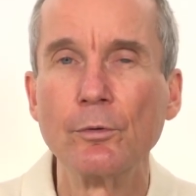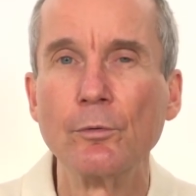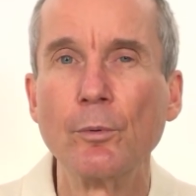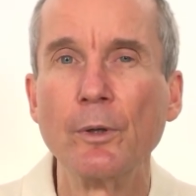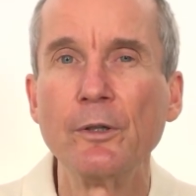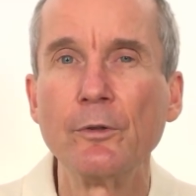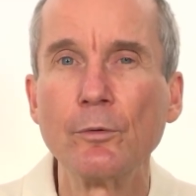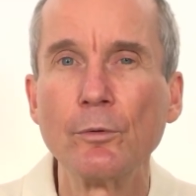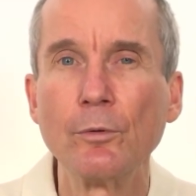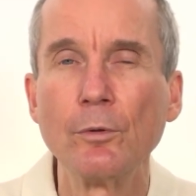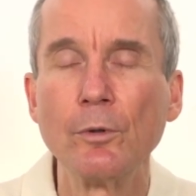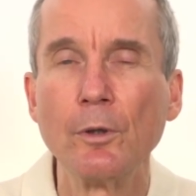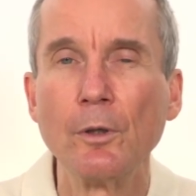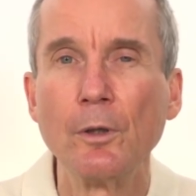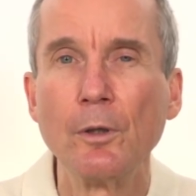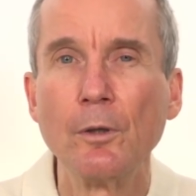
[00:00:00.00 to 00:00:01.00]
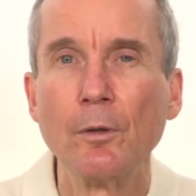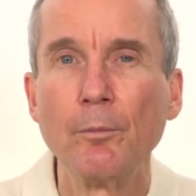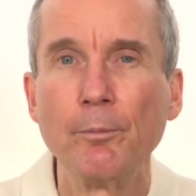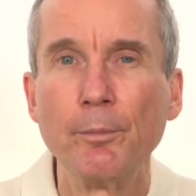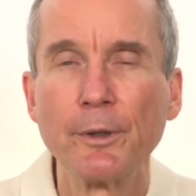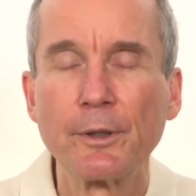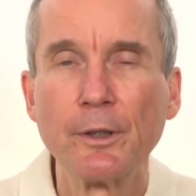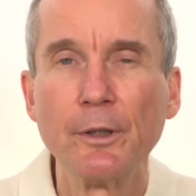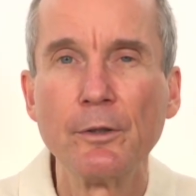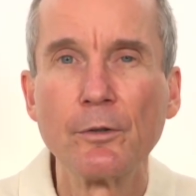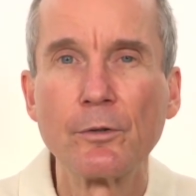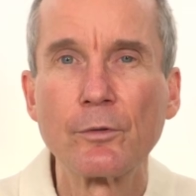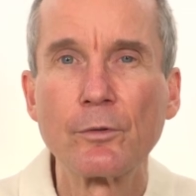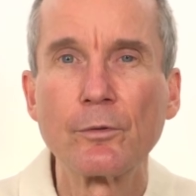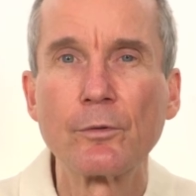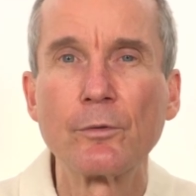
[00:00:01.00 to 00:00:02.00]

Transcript: when you begin